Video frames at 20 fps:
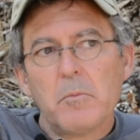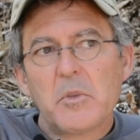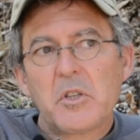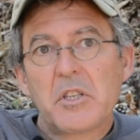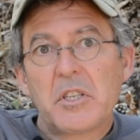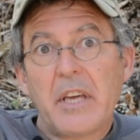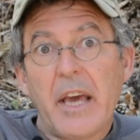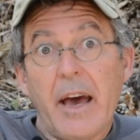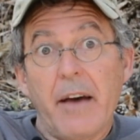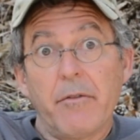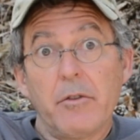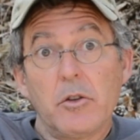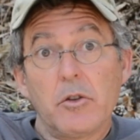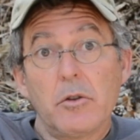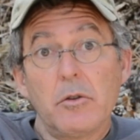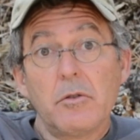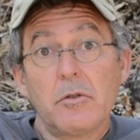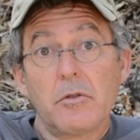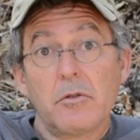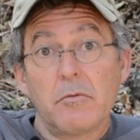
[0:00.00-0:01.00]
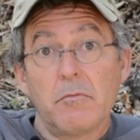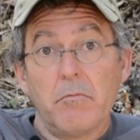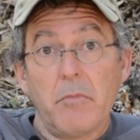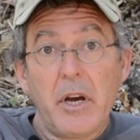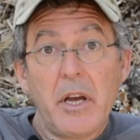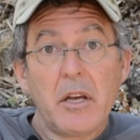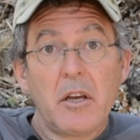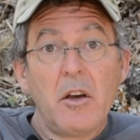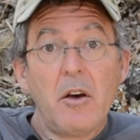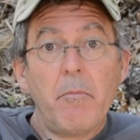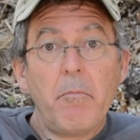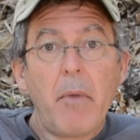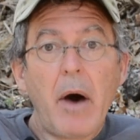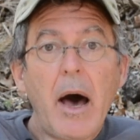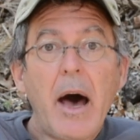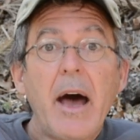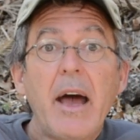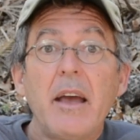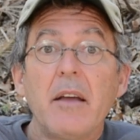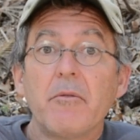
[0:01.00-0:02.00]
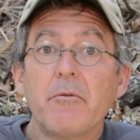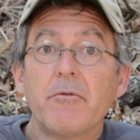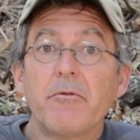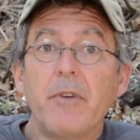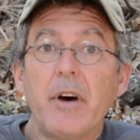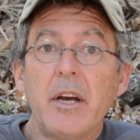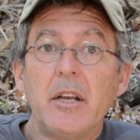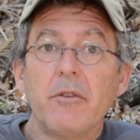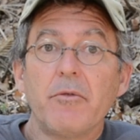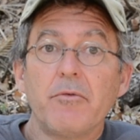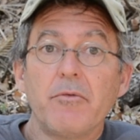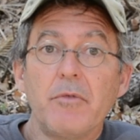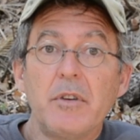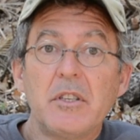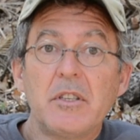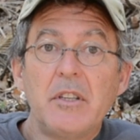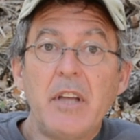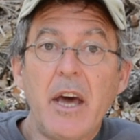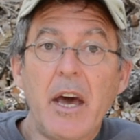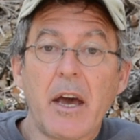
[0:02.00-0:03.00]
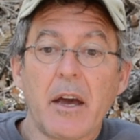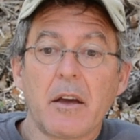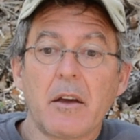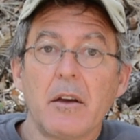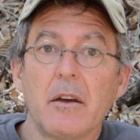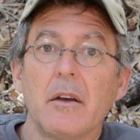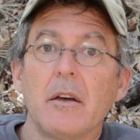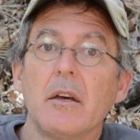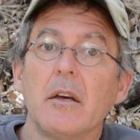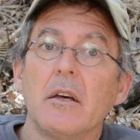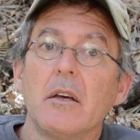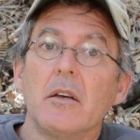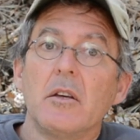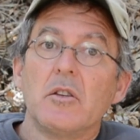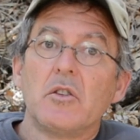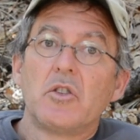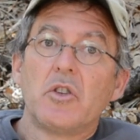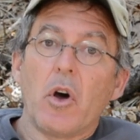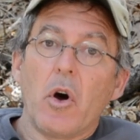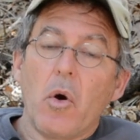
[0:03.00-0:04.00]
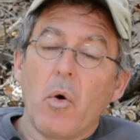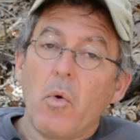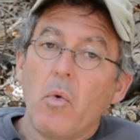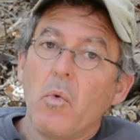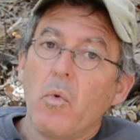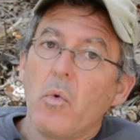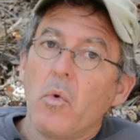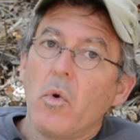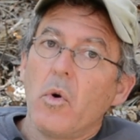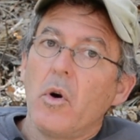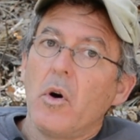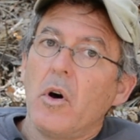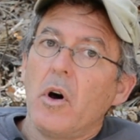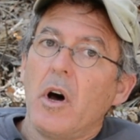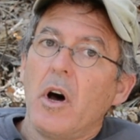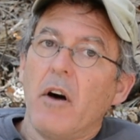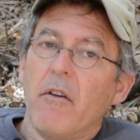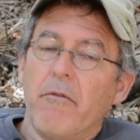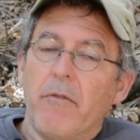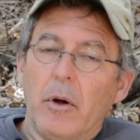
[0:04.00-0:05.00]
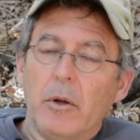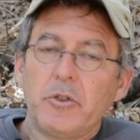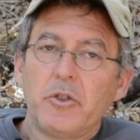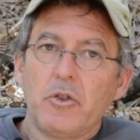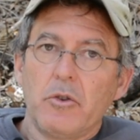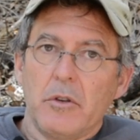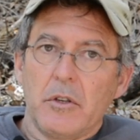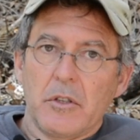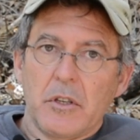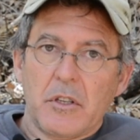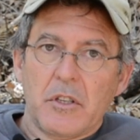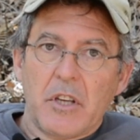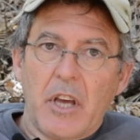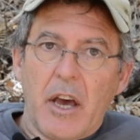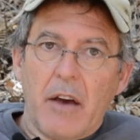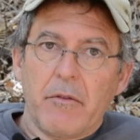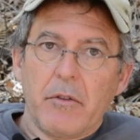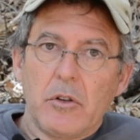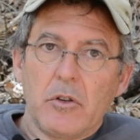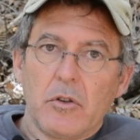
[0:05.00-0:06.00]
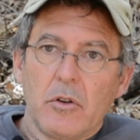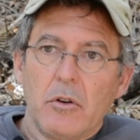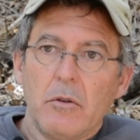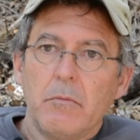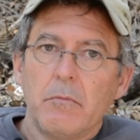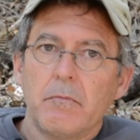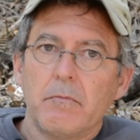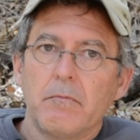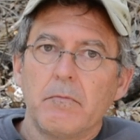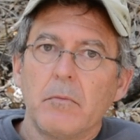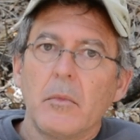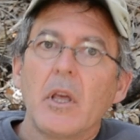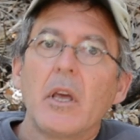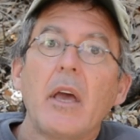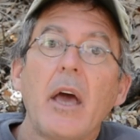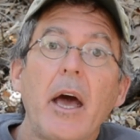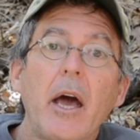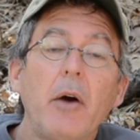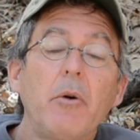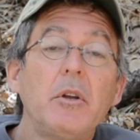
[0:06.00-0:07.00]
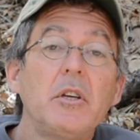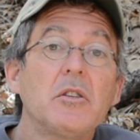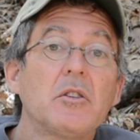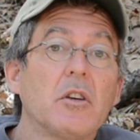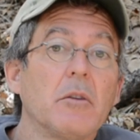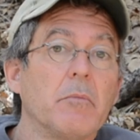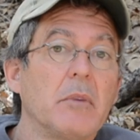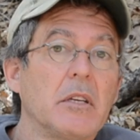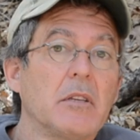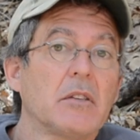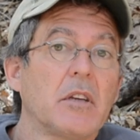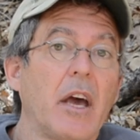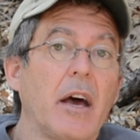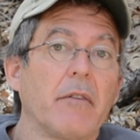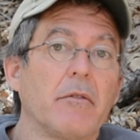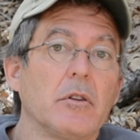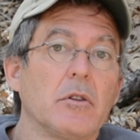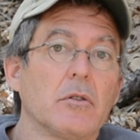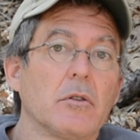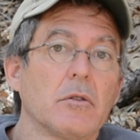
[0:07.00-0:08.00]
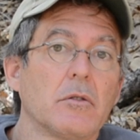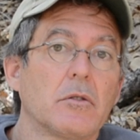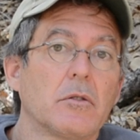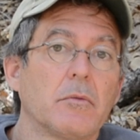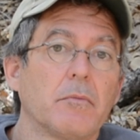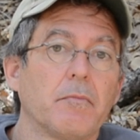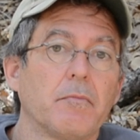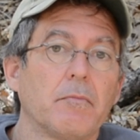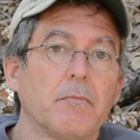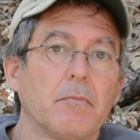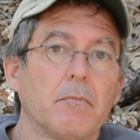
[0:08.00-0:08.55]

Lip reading: scavengers, might come by and find a free snack. So, a vulture is a scavenger. Coyotes can be scavengers.